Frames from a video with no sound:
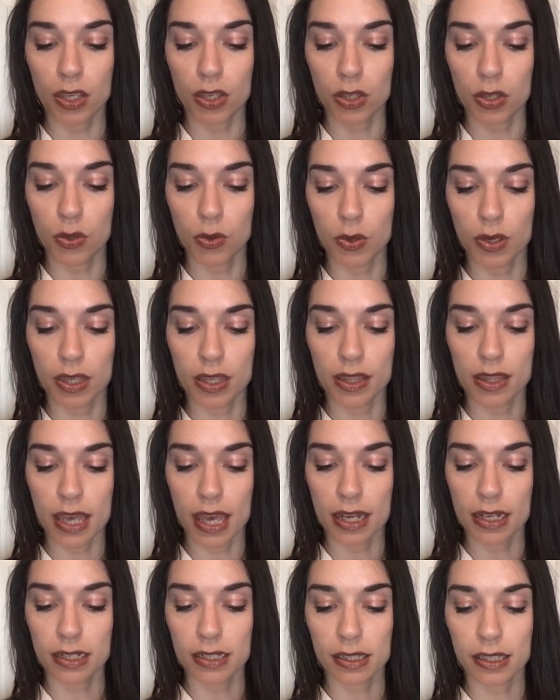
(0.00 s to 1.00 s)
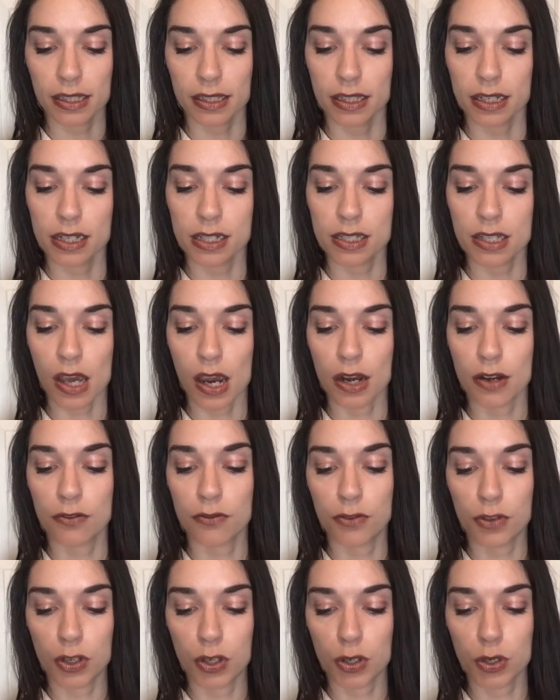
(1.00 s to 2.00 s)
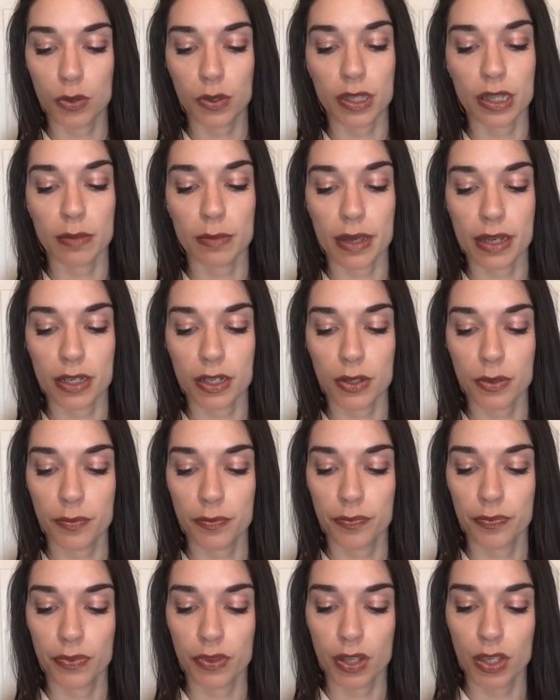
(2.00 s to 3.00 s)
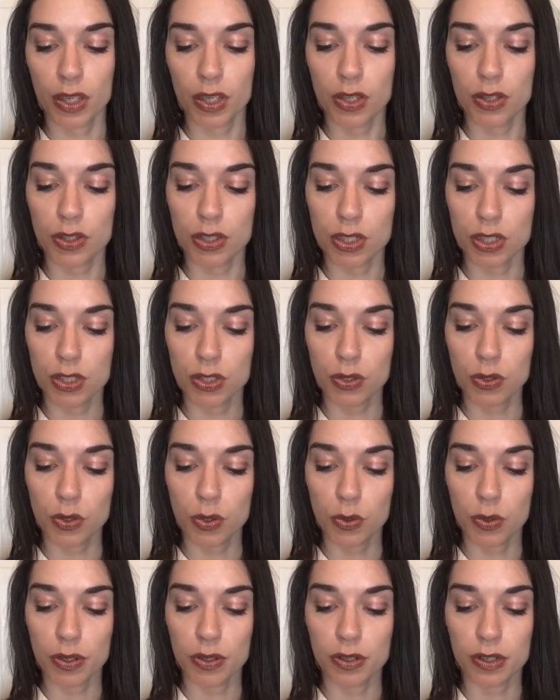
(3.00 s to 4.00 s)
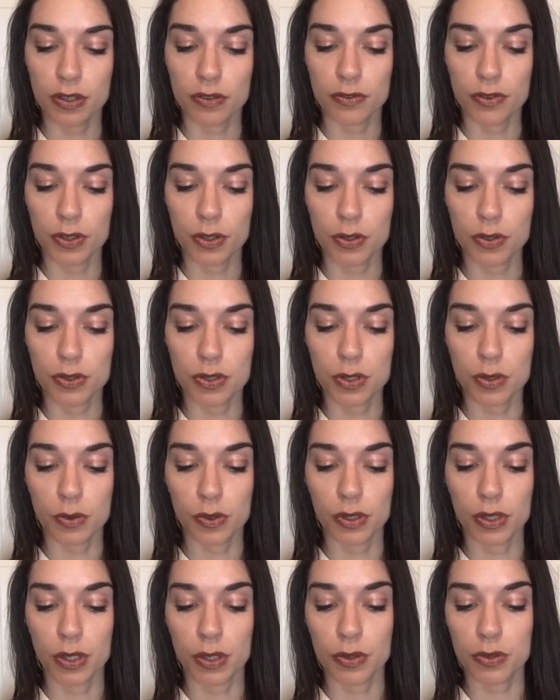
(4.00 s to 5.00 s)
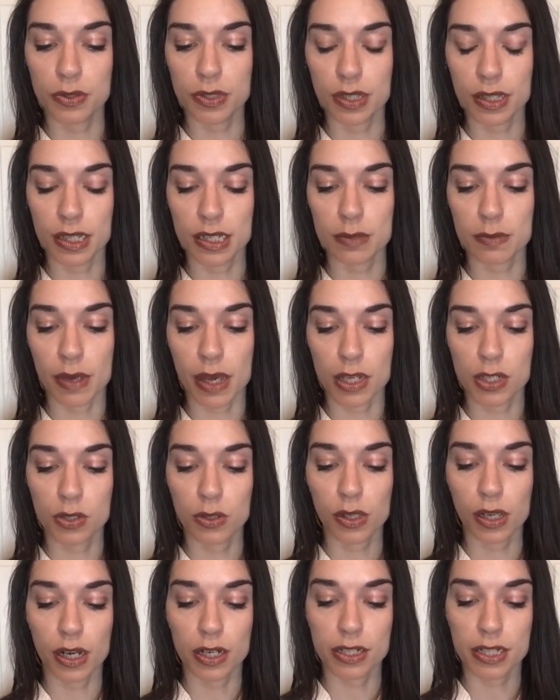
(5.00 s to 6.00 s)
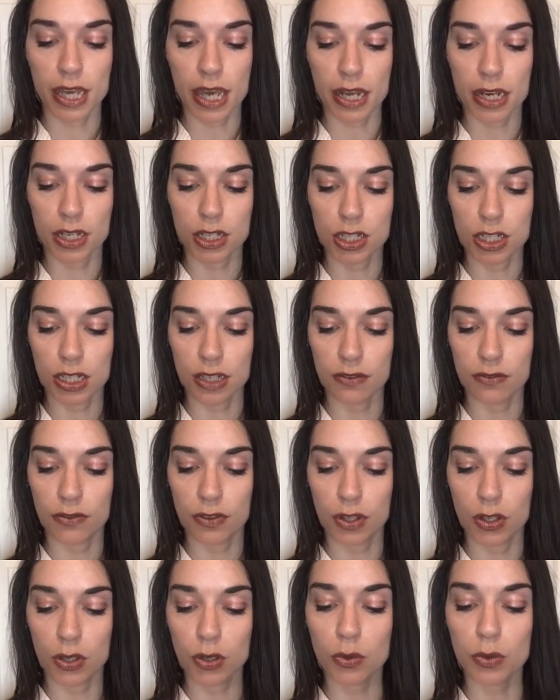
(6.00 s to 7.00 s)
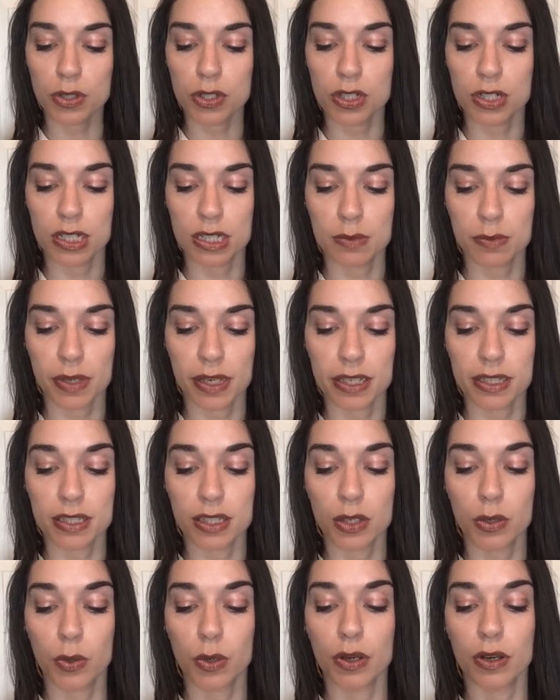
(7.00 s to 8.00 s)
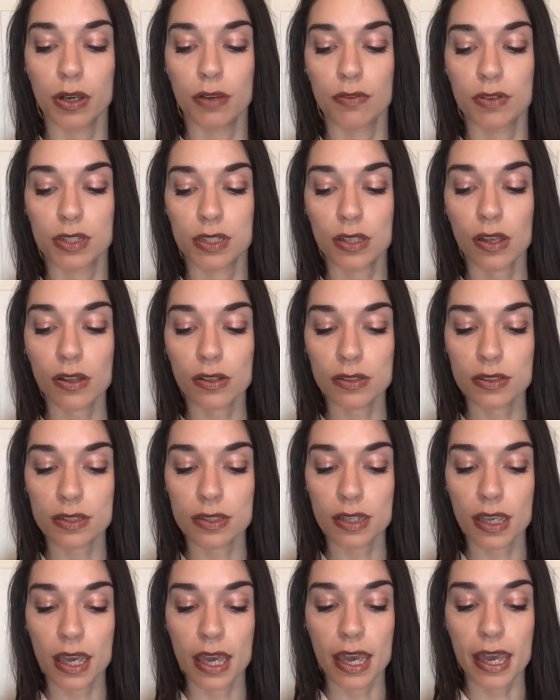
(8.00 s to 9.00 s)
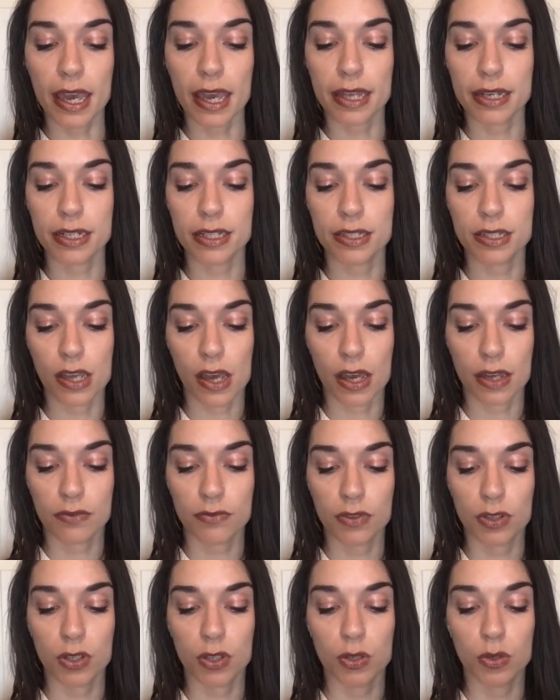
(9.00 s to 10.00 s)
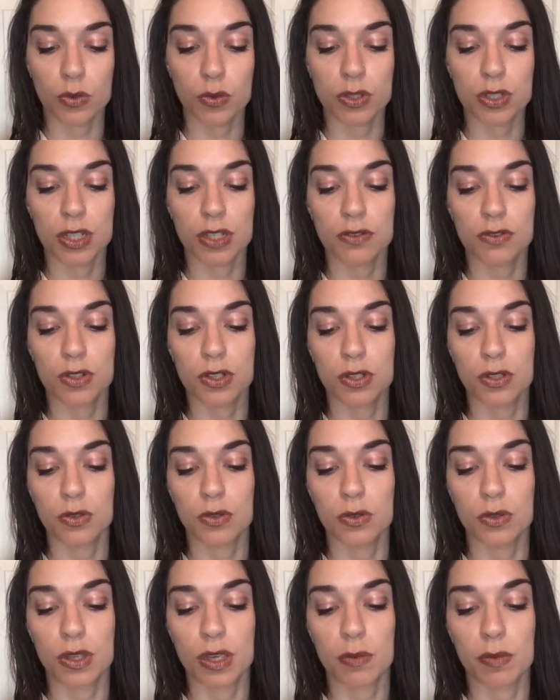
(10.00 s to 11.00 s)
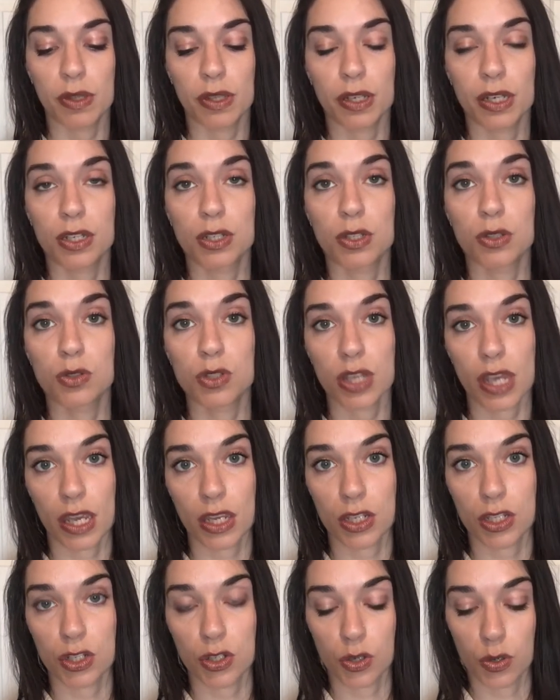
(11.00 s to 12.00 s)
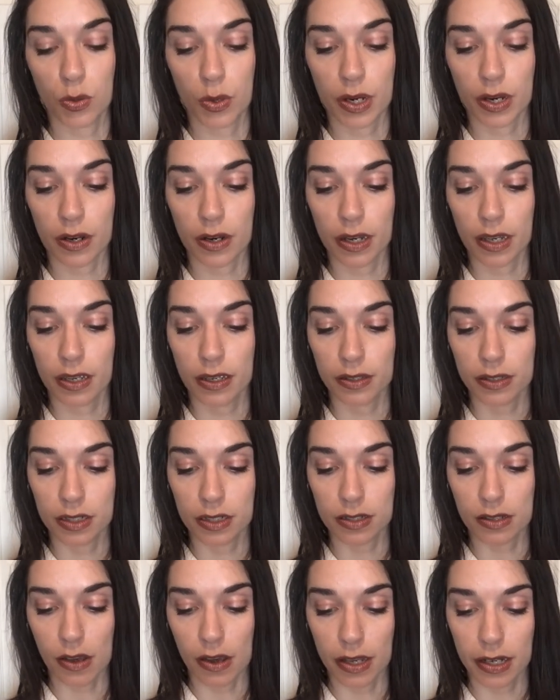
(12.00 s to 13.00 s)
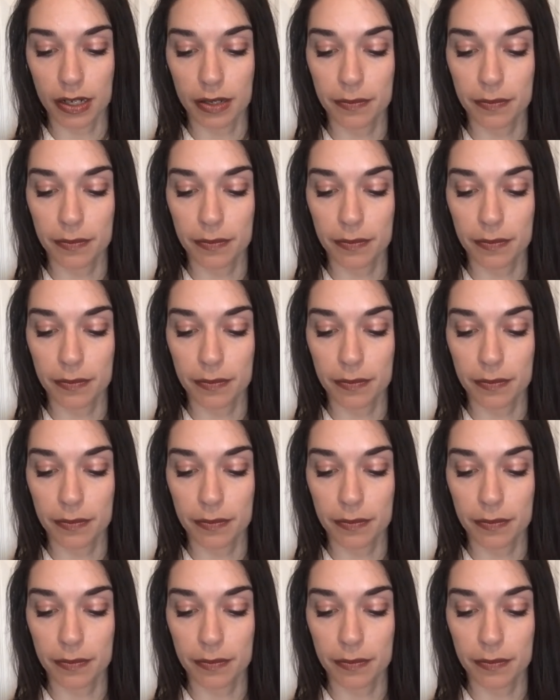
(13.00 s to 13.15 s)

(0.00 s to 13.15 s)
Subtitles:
You can then click the desired view in the menu. The two query views you will use in this module are Datasheet View, which displays the query results, and Design View, which gives you the ability to change your query design.